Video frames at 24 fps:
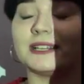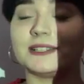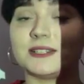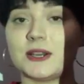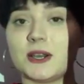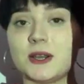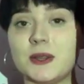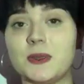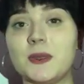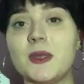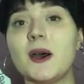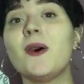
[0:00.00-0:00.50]
but I
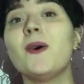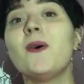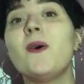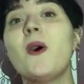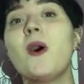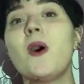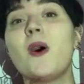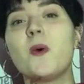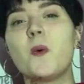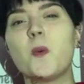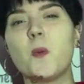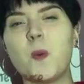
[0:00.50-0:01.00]
don't
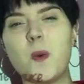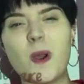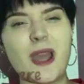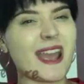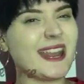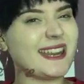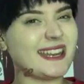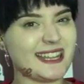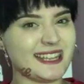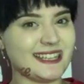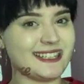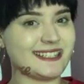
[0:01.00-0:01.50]
know
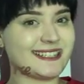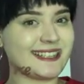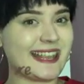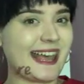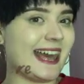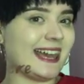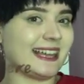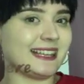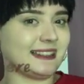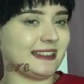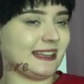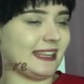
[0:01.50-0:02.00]
when
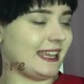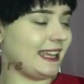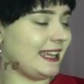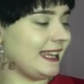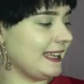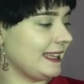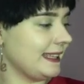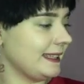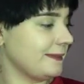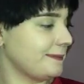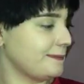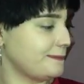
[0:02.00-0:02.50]
exactly.
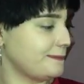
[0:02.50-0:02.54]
